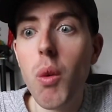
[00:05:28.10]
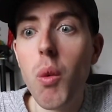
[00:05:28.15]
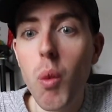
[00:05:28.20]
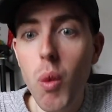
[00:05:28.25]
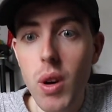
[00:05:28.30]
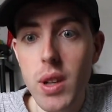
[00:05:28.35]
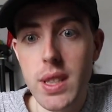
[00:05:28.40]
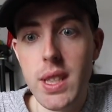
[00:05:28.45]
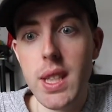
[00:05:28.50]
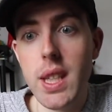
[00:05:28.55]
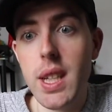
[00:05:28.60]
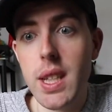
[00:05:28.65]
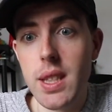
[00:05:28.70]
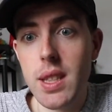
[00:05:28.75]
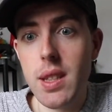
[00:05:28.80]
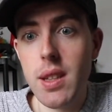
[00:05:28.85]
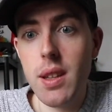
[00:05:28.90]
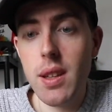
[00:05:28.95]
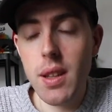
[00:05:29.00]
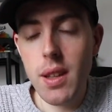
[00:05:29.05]
what is
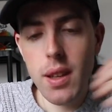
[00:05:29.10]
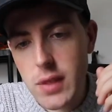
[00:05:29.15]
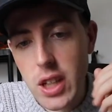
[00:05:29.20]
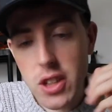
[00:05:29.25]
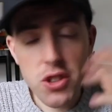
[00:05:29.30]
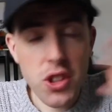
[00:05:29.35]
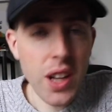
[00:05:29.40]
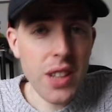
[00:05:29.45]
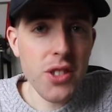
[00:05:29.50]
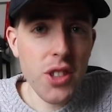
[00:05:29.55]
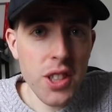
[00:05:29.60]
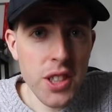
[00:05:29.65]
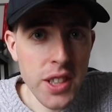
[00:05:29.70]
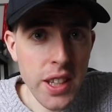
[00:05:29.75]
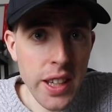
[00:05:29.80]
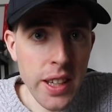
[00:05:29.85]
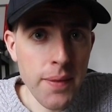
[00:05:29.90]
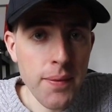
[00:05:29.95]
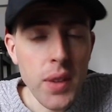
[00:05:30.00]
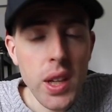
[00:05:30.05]
this? So as you can
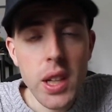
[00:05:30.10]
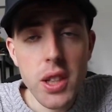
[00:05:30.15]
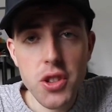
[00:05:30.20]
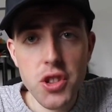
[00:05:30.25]
see,